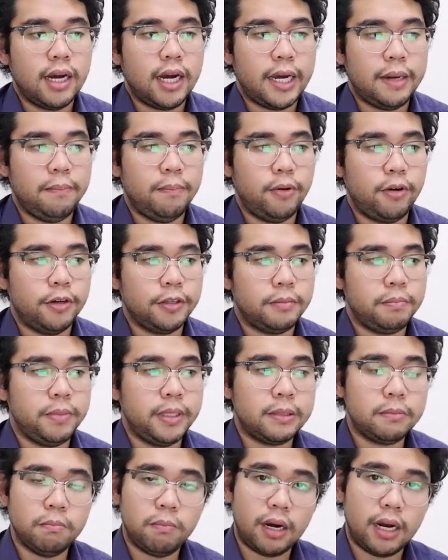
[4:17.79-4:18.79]
I bought
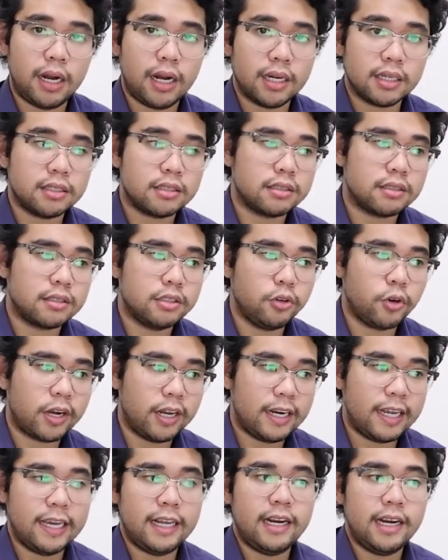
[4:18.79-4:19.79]
beatbox,
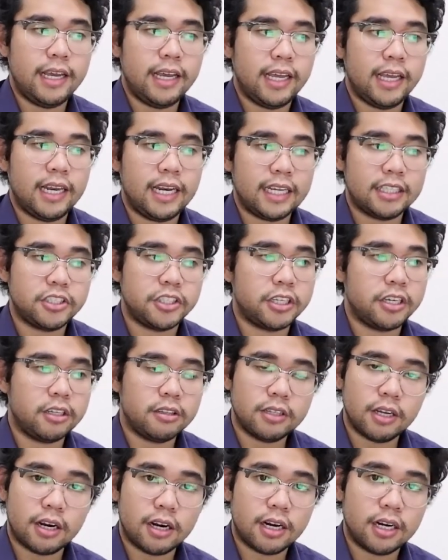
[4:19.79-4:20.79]
ukulele, electric
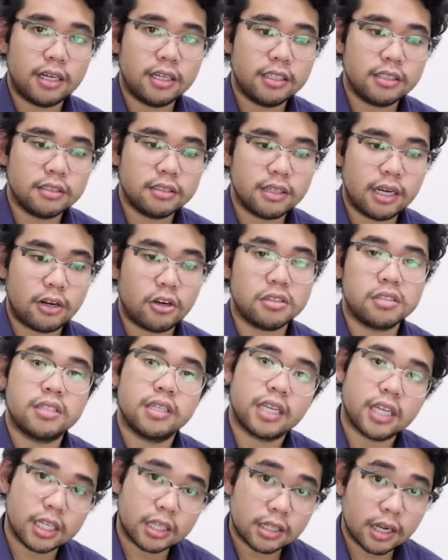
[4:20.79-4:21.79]
guitar,
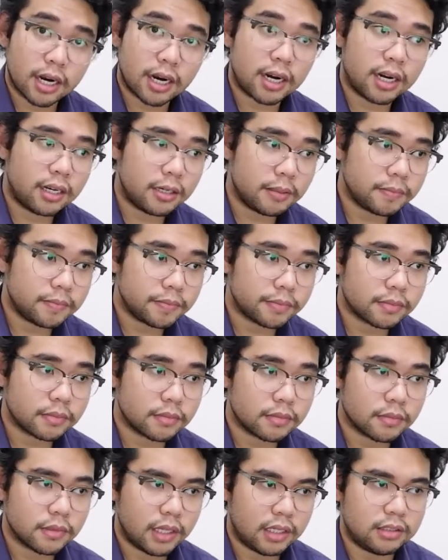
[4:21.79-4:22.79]
acoustic guitar,
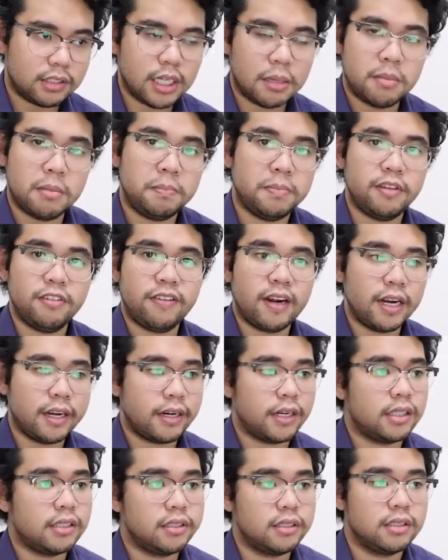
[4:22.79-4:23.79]
and some
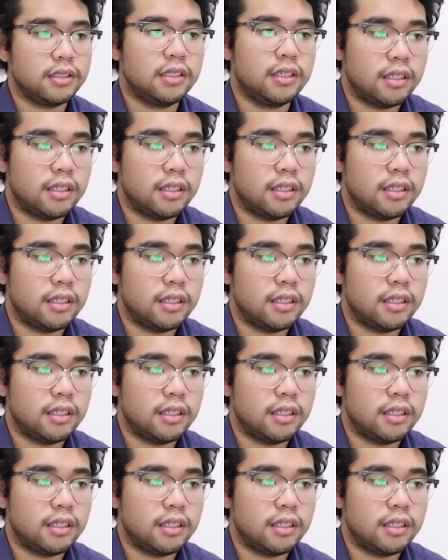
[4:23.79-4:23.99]
amplifiers.